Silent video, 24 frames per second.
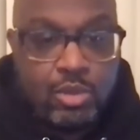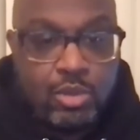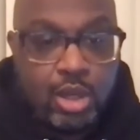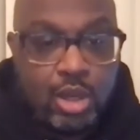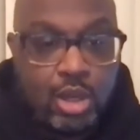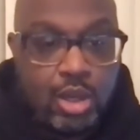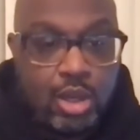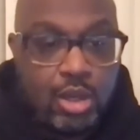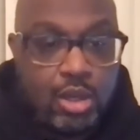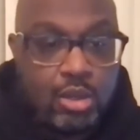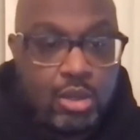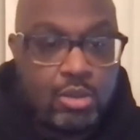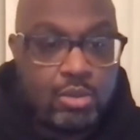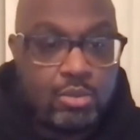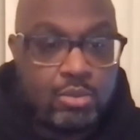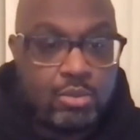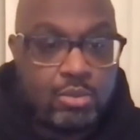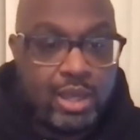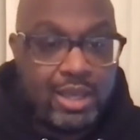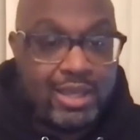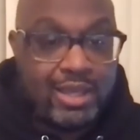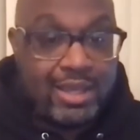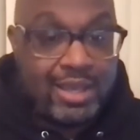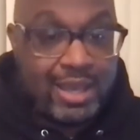Um,
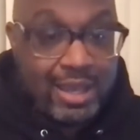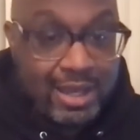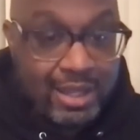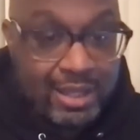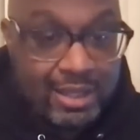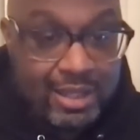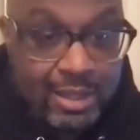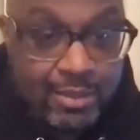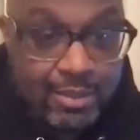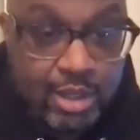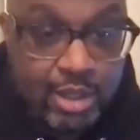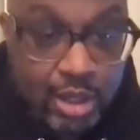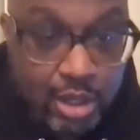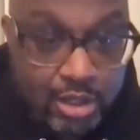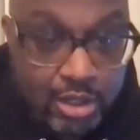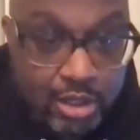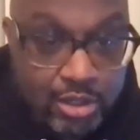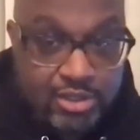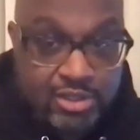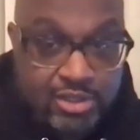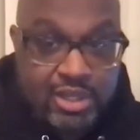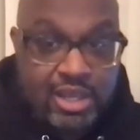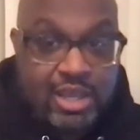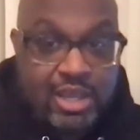and getting them to
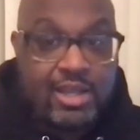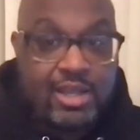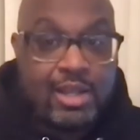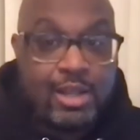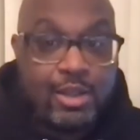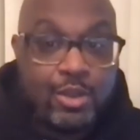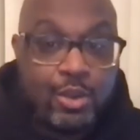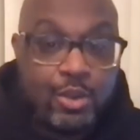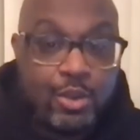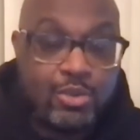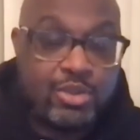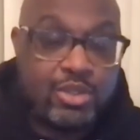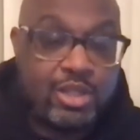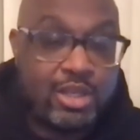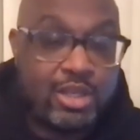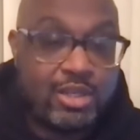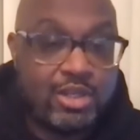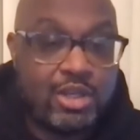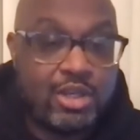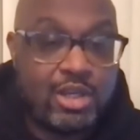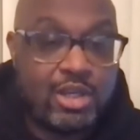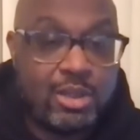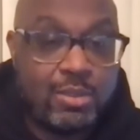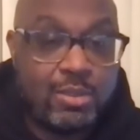understand that those
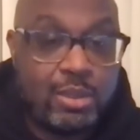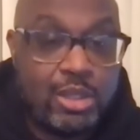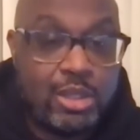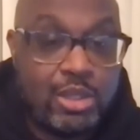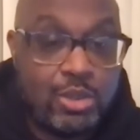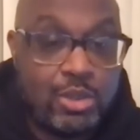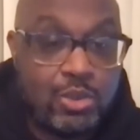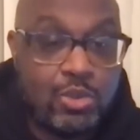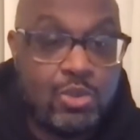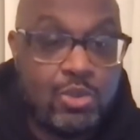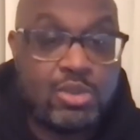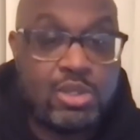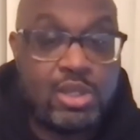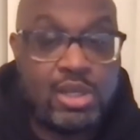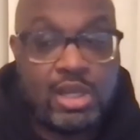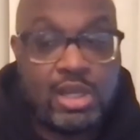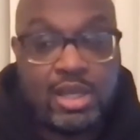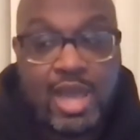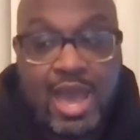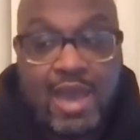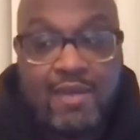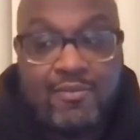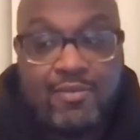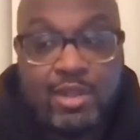things are going to be used and
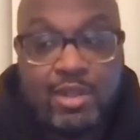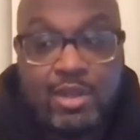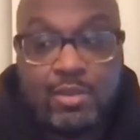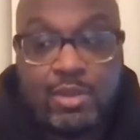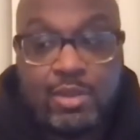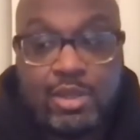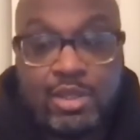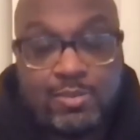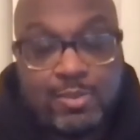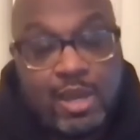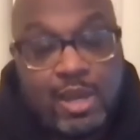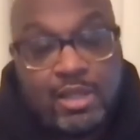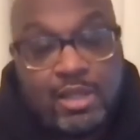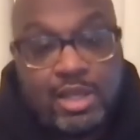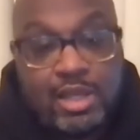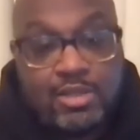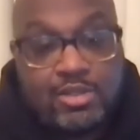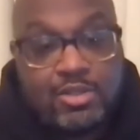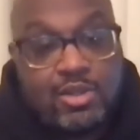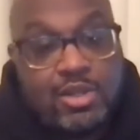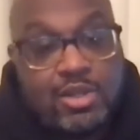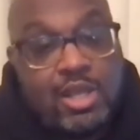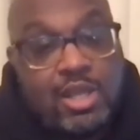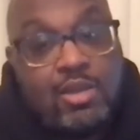they have them expect that.
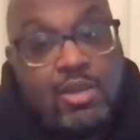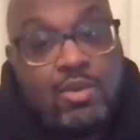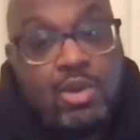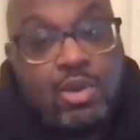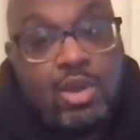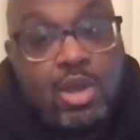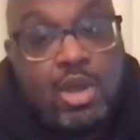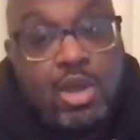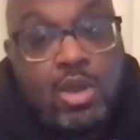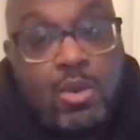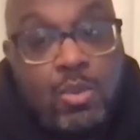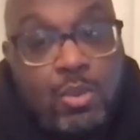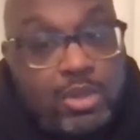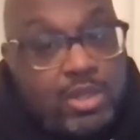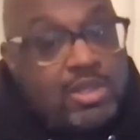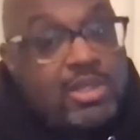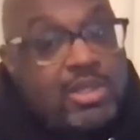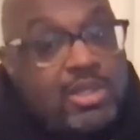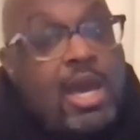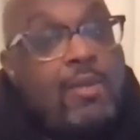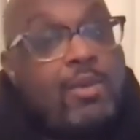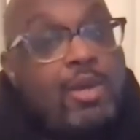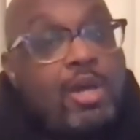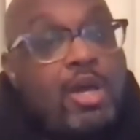So then when the
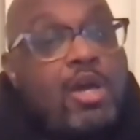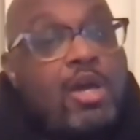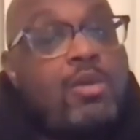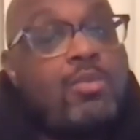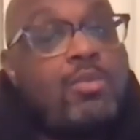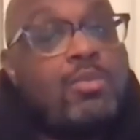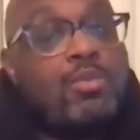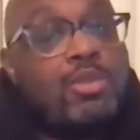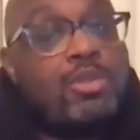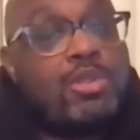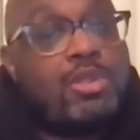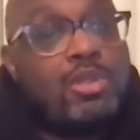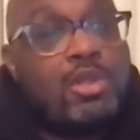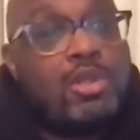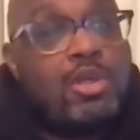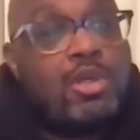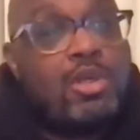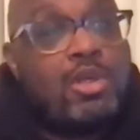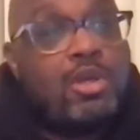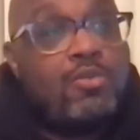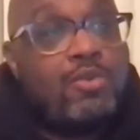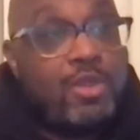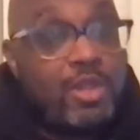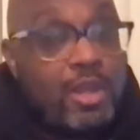time comes
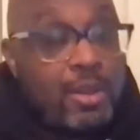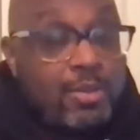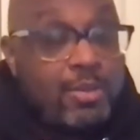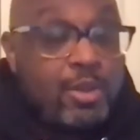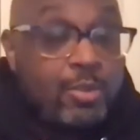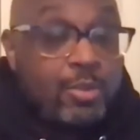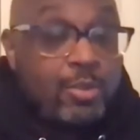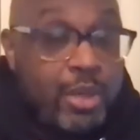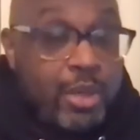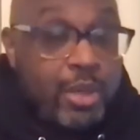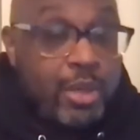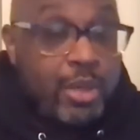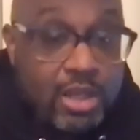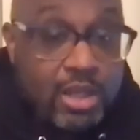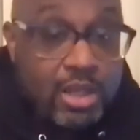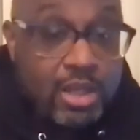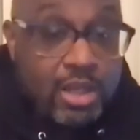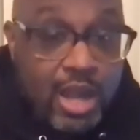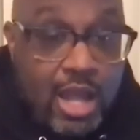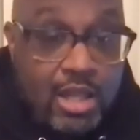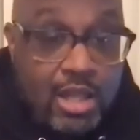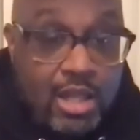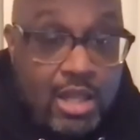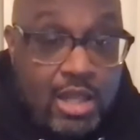for them to pick their
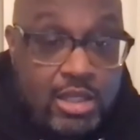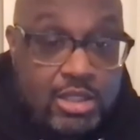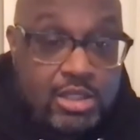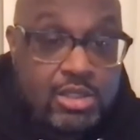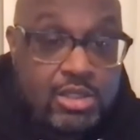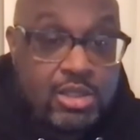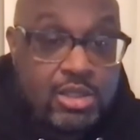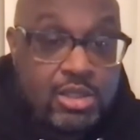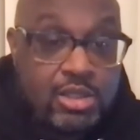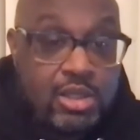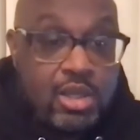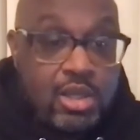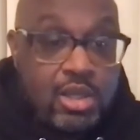colleges,